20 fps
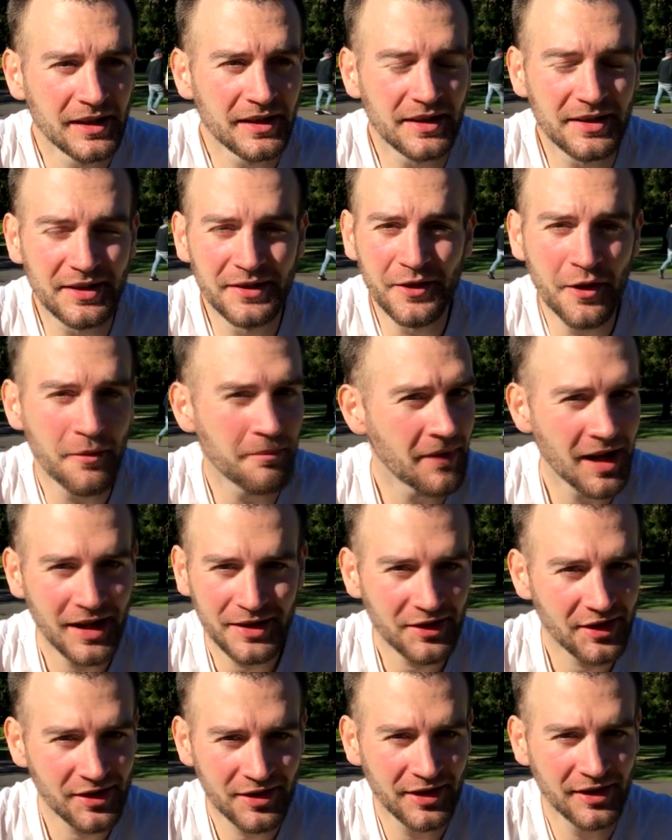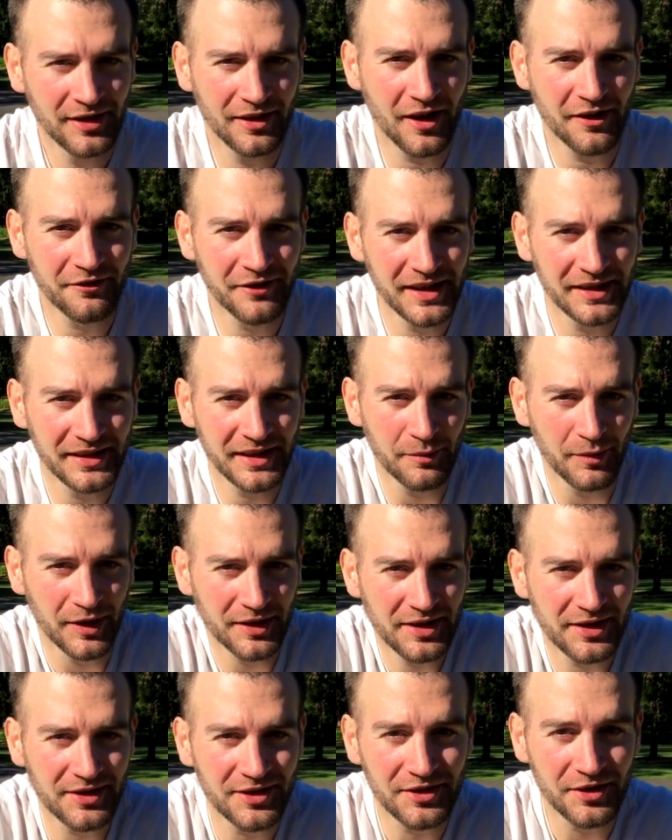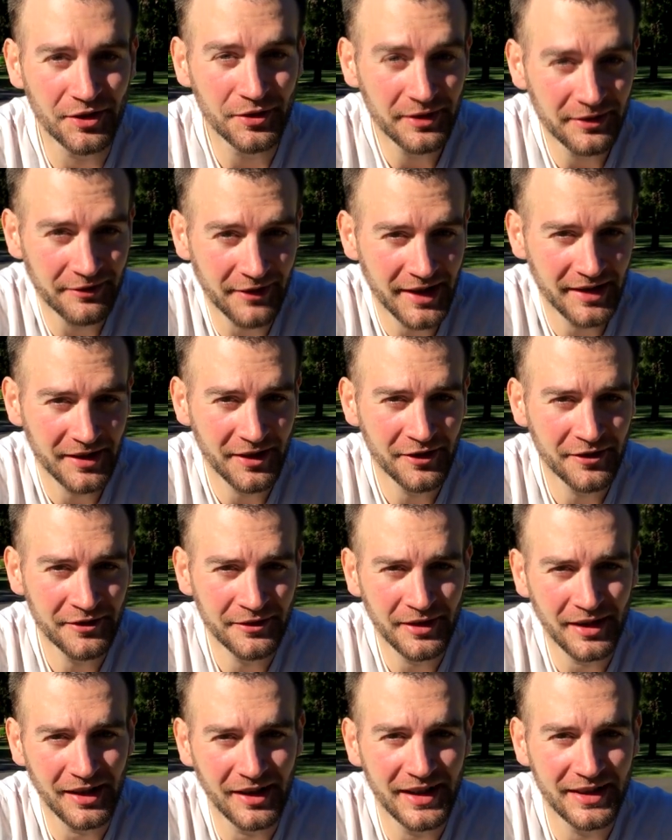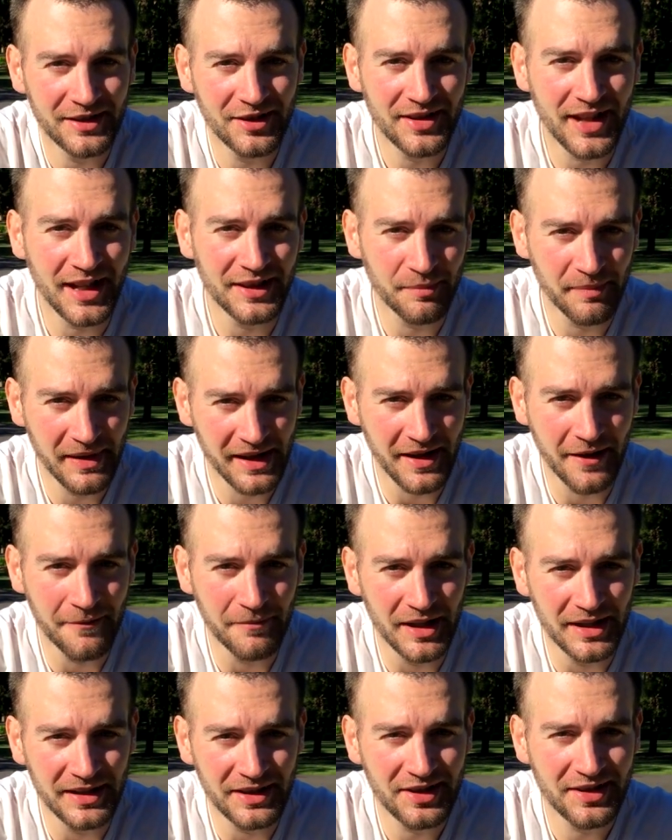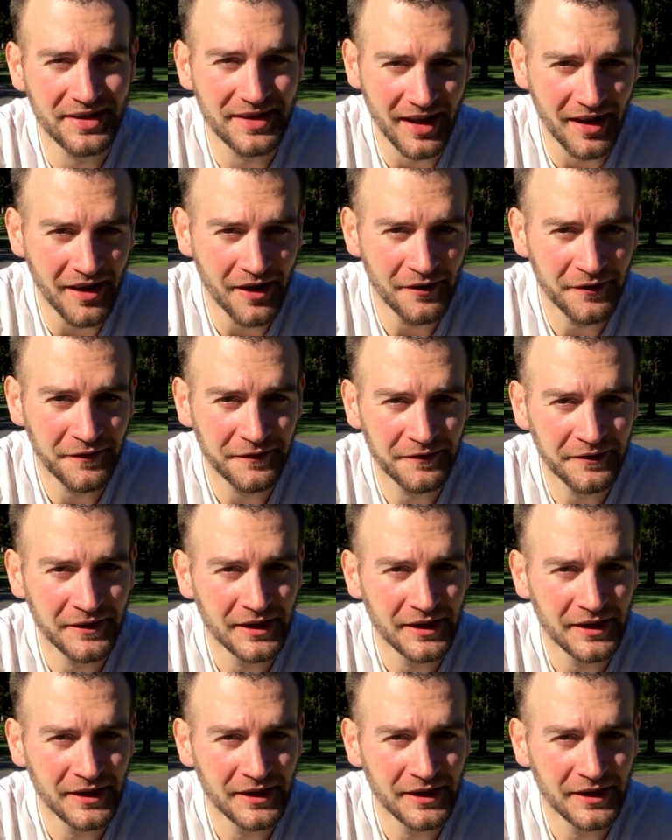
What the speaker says: There's not much I really wanted to do in Reno. I just had to pick up my stuff.